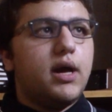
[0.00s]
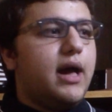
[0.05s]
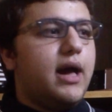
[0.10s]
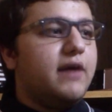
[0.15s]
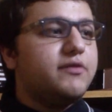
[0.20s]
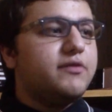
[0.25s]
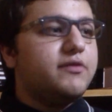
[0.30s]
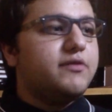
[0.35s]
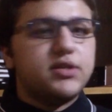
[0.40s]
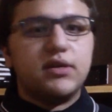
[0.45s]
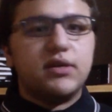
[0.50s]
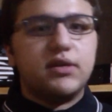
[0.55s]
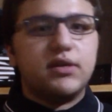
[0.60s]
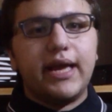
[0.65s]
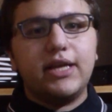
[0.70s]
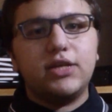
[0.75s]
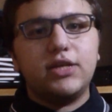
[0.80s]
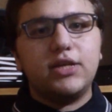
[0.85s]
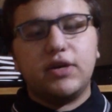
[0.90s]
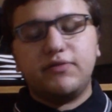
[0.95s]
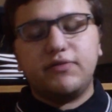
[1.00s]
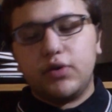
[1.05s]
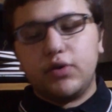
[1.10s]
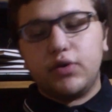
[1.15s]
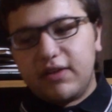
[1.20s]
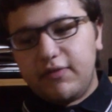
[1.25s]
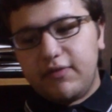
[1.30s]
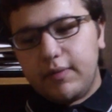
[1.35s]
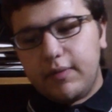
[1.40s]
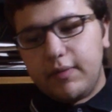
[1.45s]
after a certain age, after
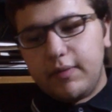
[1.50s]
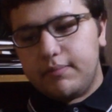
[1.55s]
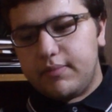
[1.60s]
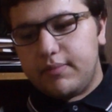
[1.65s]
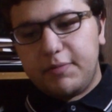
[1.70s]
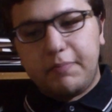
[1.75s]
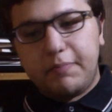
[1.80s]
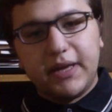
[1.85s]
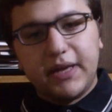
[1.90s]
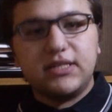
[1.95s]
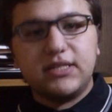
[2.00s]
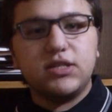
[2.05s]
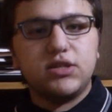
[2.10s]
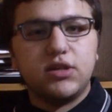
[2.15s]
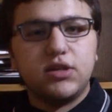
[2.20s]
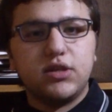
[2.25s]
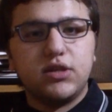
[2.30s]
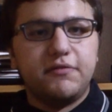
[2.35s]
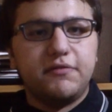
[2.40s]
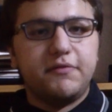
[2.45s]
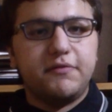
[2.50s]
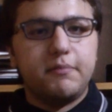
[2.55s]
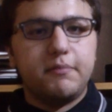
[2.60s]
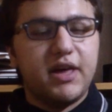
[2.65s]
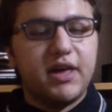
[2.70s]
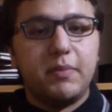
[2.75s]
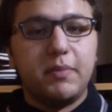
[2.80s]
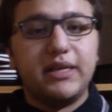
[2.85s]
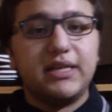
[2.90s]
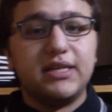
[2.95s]
you give him the basis of
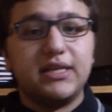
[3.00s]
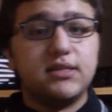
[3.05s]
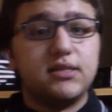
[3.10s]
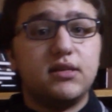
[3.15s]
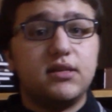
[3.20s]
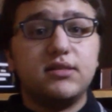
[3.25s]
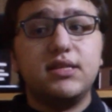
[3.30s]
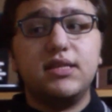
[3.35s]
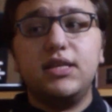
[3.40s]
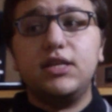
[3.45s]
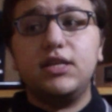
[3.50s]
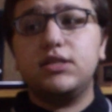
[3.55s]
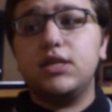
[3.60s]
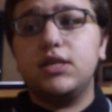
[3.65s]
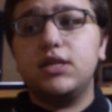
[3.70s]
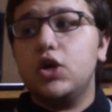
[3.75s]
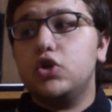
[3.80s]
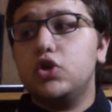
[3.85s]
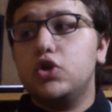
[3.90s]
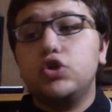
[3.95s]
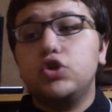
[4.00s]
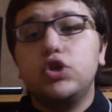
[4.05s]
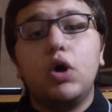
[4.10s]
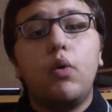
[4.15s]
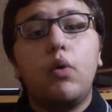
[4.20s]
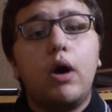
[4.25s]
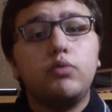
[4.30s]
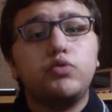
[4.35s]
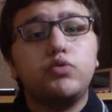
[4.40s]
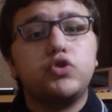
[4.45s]
mathematics, doesn't need to know
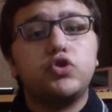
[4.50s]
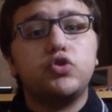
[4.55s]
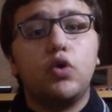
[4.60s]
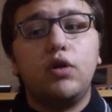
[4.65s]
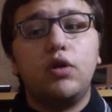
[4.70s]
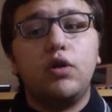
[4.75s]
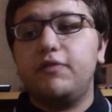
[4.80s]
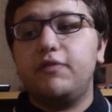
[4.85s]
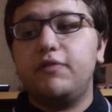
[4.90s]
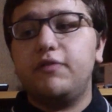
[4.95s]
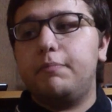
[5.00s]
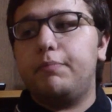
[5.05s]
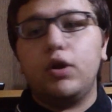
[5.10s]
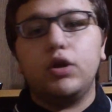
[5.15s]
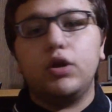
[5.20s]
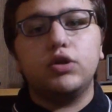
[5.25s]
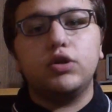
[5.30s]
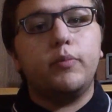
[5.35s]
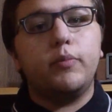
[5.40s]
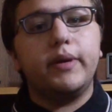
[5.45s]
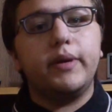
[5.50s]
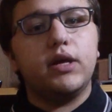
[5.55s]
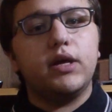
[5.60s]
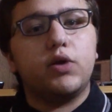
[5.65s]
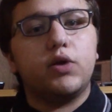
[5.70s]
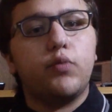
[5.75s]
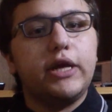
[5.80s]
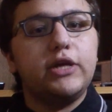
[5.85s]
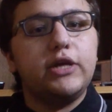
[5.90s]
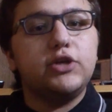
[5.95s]
how to solve a polynomial
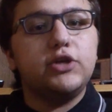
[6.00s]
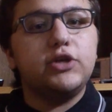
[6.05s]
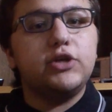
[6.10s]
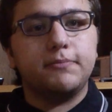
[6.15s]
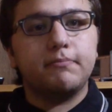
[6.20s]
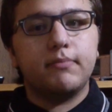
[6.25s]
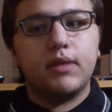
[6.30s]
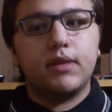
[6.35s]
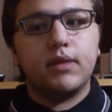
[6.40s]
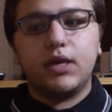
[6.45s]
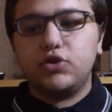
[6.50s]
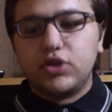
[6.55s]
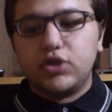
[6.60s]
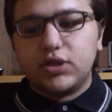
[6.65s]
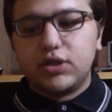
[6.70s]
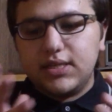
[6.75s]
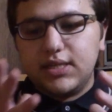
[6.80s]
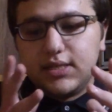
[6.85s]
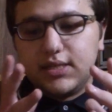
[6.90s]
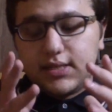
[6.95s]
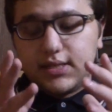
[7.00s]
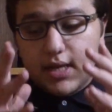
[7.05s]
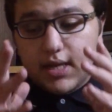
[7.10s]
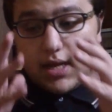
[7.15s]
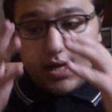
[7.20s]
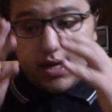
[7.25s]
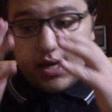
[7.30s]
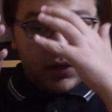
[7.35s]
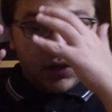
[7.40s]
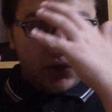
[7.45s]
equation. Just needs
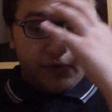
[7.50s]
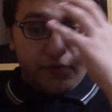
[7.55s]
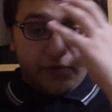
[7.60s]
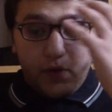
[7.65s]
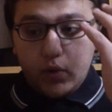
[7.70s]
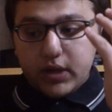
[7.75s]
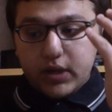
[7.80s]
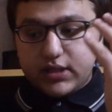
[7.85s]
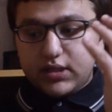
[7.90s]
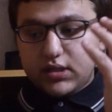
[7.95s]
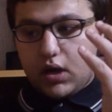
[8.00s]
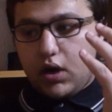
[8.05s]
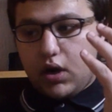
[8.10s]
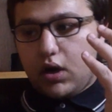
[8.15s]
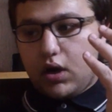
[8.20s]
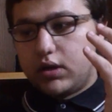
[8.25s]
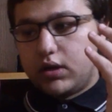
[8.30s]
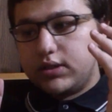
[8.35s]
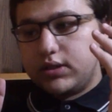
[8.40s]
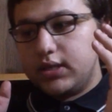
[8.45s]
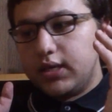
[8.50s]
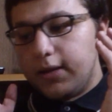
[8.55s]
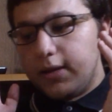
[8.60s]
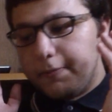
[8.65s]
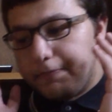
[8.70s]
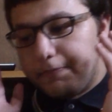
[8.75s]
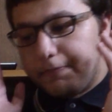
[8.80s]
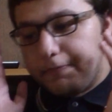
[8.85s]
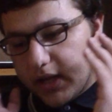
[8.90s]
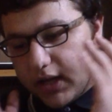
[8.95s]
to focus on
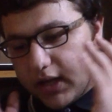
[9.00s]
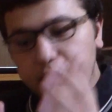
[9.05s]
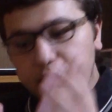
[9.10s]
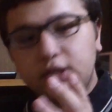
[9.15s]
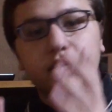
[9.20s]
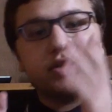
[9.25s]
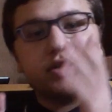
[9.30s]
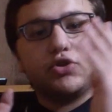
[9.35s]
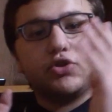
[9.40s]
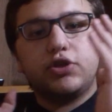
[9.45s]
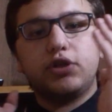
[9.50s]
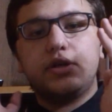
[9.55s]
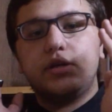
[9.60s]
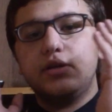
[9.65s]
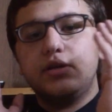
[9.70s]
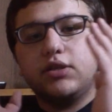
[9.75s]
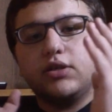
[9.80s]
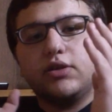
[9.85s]
literature,